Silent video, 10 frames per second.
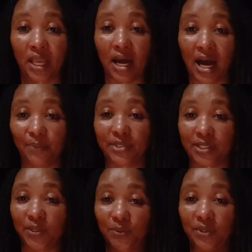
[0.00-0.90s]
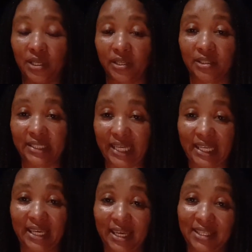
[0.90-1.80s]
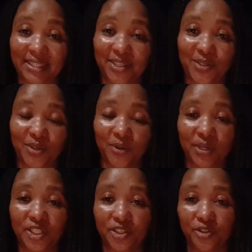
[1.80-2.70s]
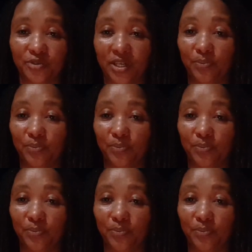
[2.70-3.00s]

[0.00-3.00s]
absolutely dedicated to our children,